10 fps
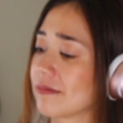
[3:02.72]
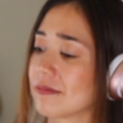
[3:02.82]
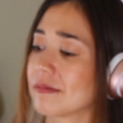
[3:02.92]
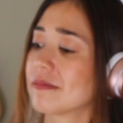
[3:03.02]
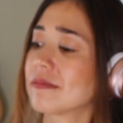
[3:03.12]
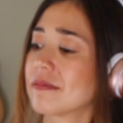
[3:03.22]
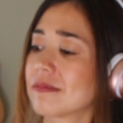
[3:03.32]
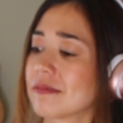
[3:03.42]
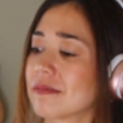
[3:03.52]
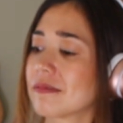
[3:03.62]

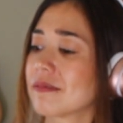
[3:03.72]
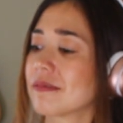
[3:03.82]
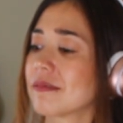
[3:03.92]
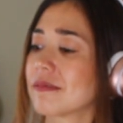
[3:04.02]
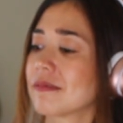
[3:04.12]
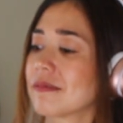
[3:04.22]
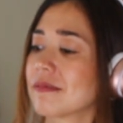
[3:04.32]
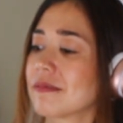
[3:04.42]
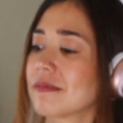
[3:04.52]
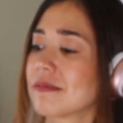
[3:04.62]

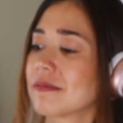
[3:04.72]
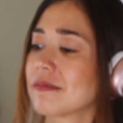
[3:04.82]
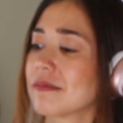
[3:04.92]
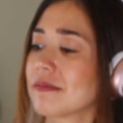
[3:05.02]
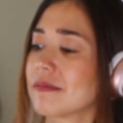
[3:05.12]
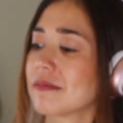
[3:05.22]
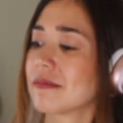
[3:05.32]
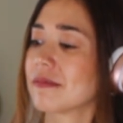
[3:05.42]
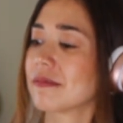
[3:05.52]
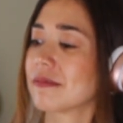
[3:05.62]

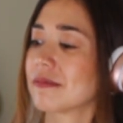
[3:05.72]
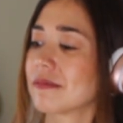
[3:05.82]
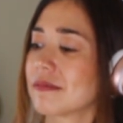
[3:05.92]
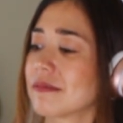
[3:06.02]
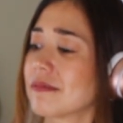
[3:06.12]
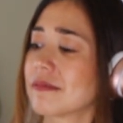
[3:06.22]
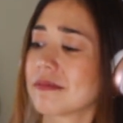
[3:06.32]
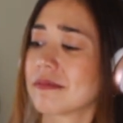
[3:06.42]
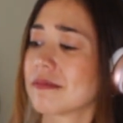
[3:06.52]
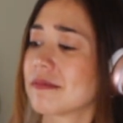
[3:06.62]

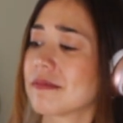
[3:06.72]
[no speech]